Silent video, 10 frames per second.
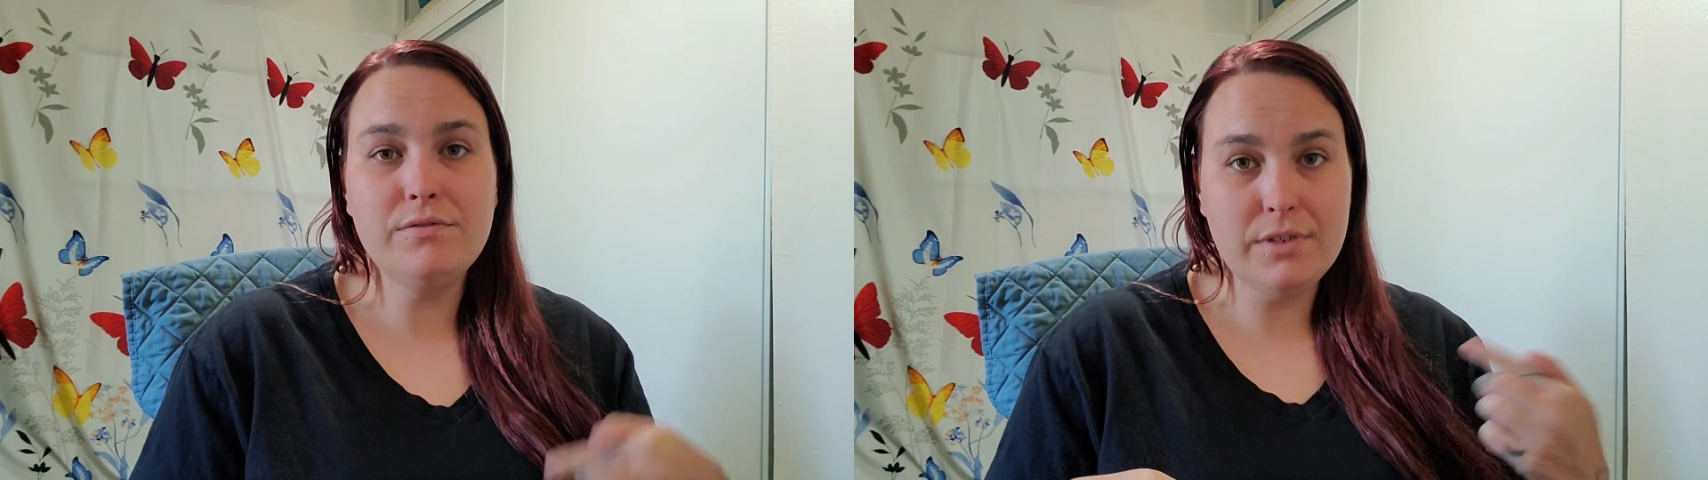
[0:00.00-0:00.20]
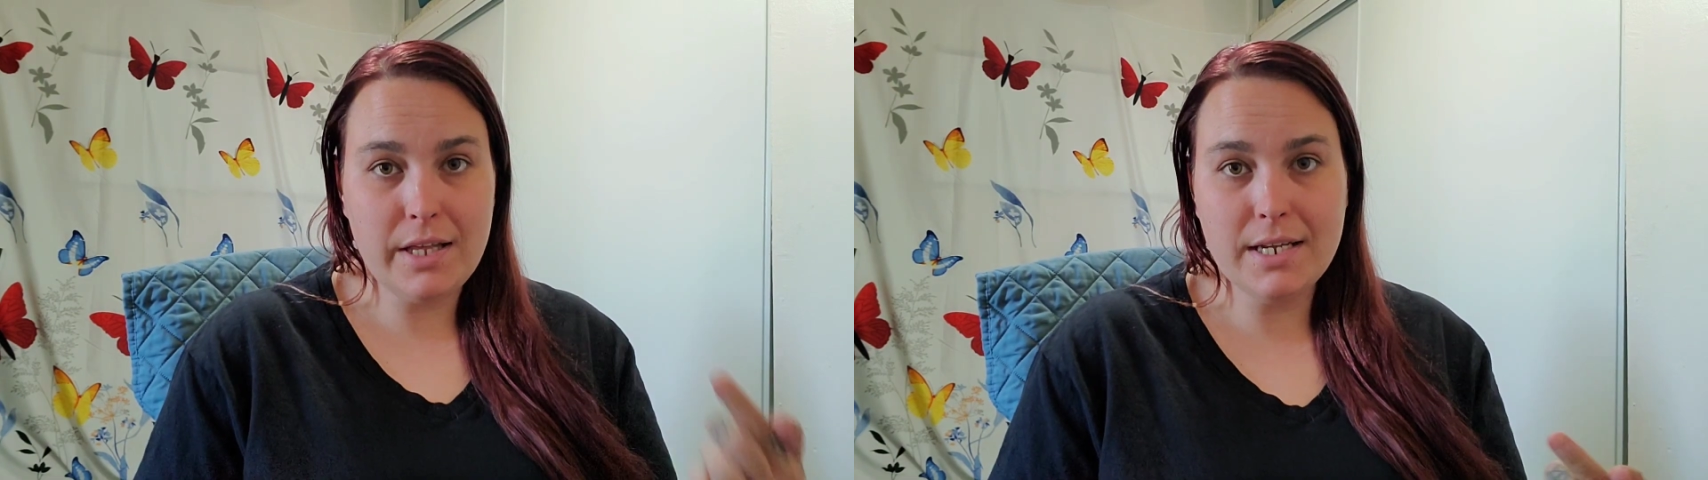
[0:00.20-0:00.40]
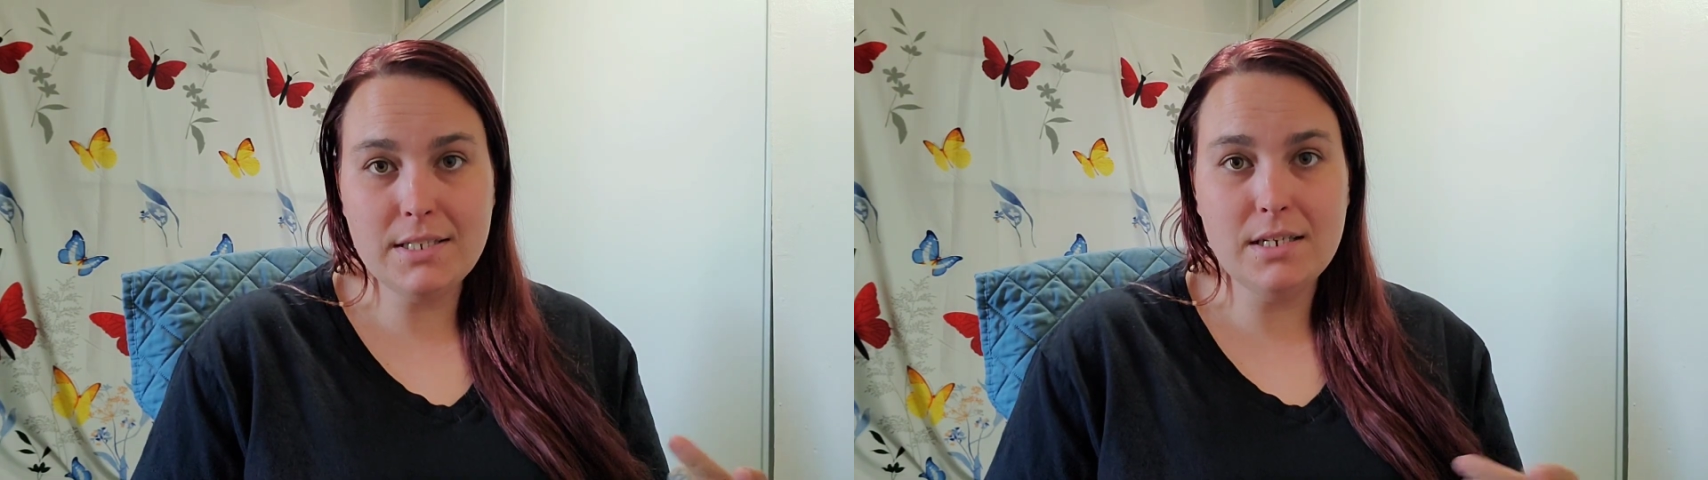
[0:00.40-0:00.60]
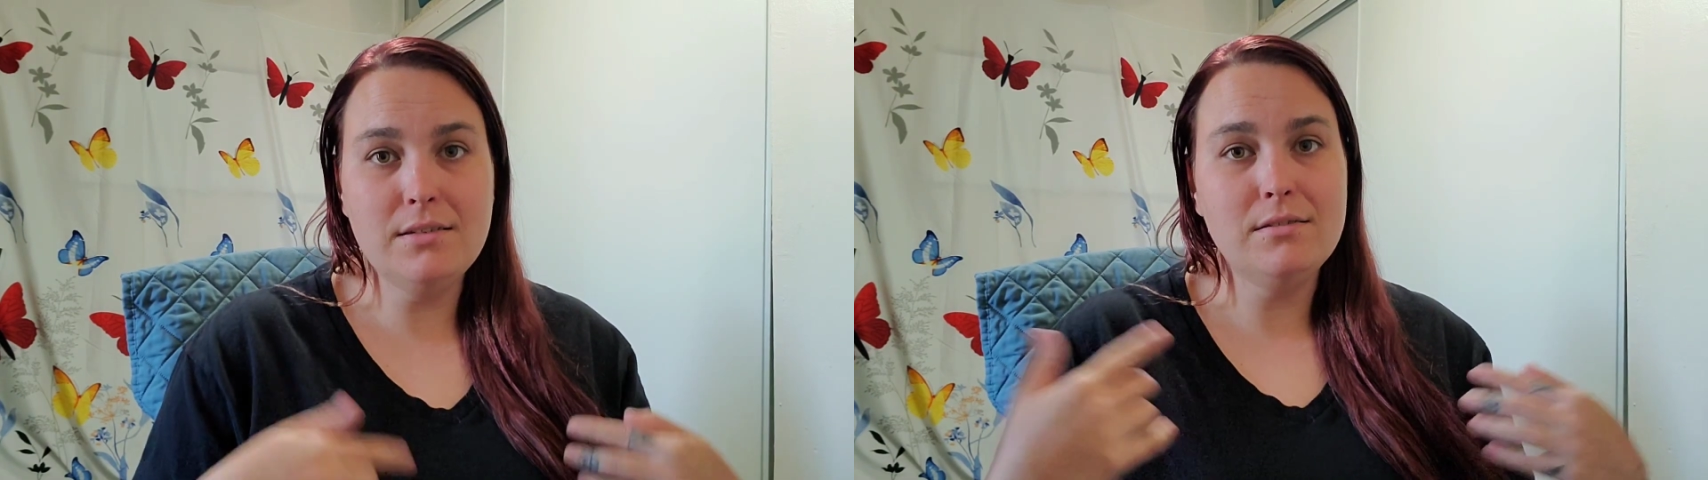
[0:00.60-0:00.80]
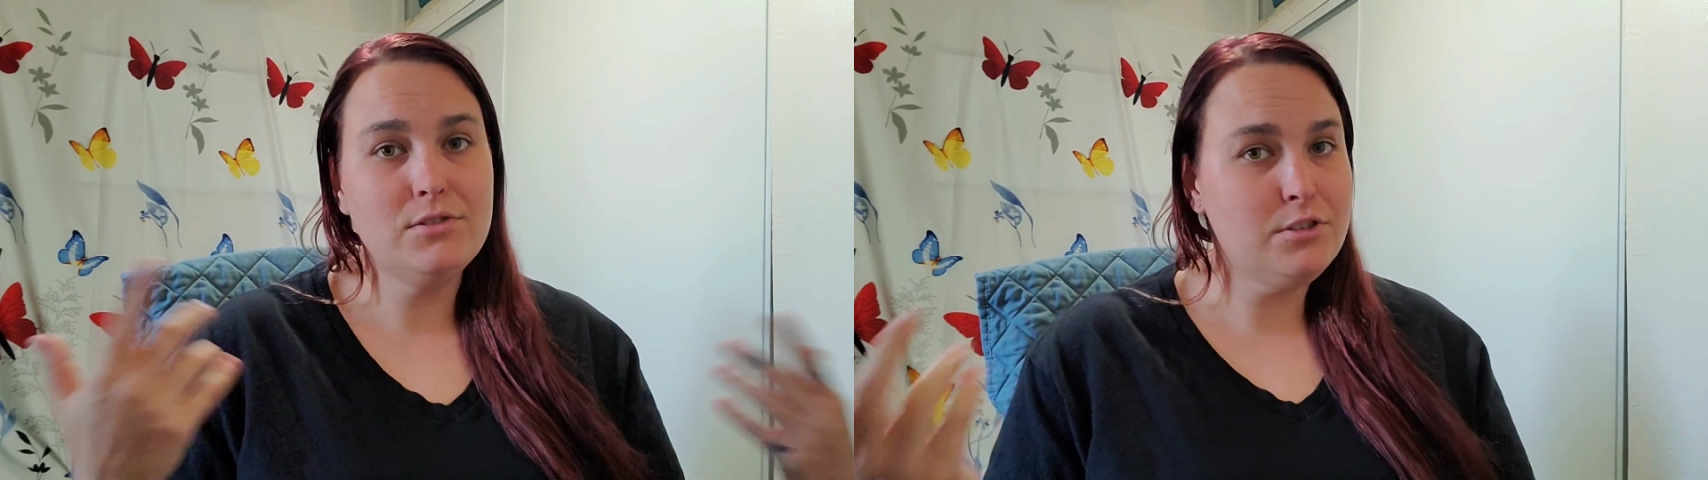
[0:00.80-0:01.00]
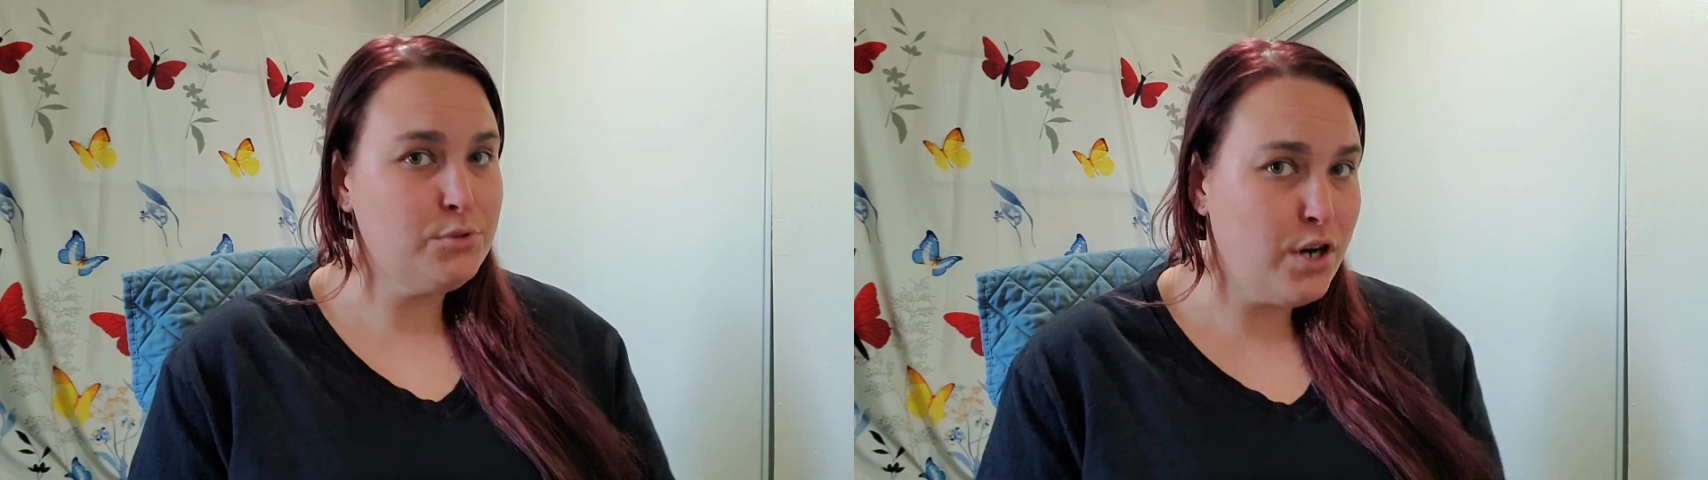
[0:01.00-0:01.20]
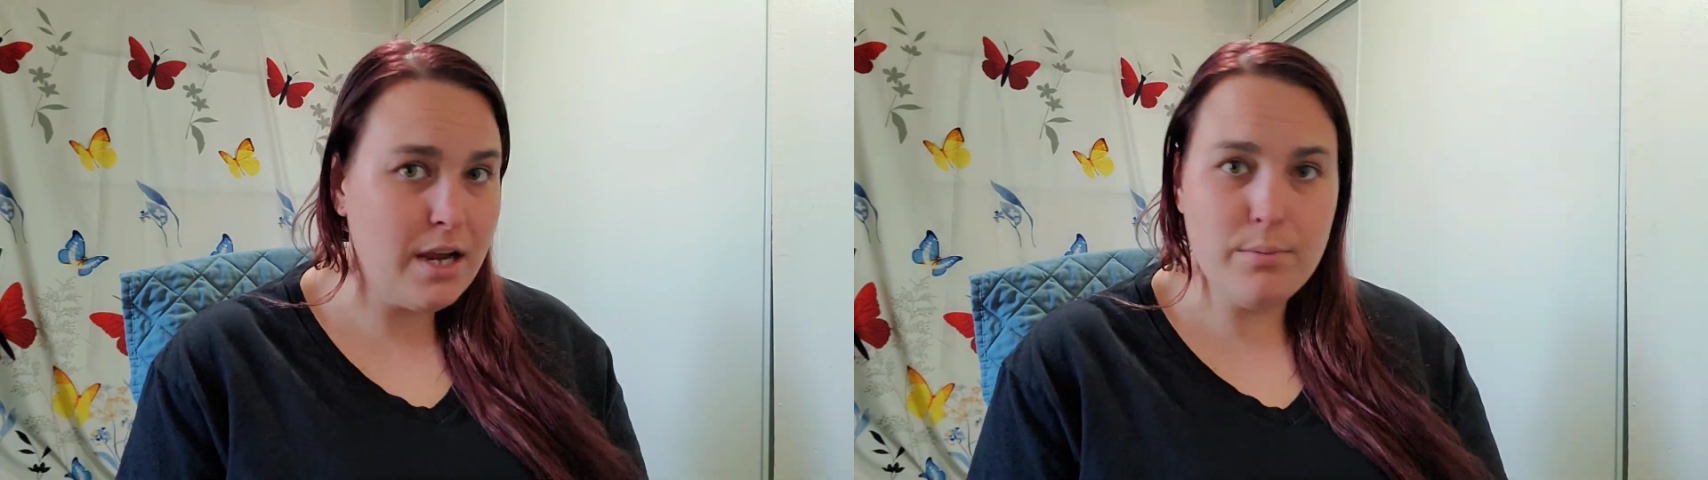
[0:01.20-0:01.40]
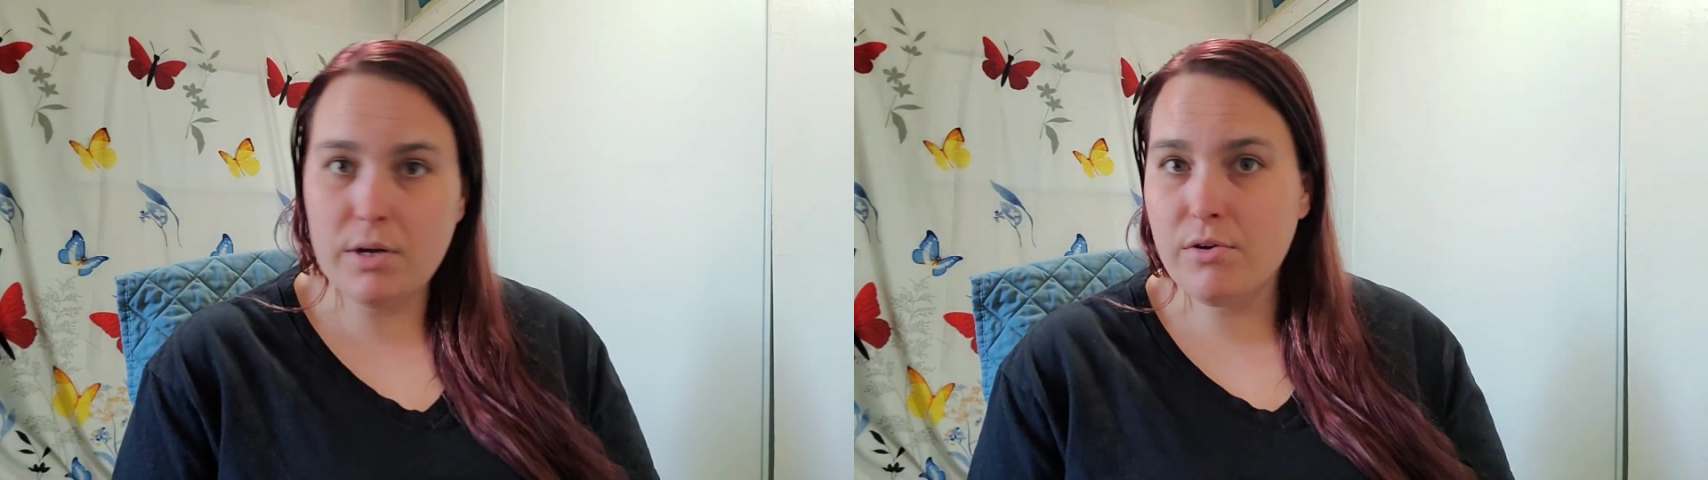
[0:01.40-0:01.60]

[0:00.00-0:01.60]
if you liked it. Subscribe when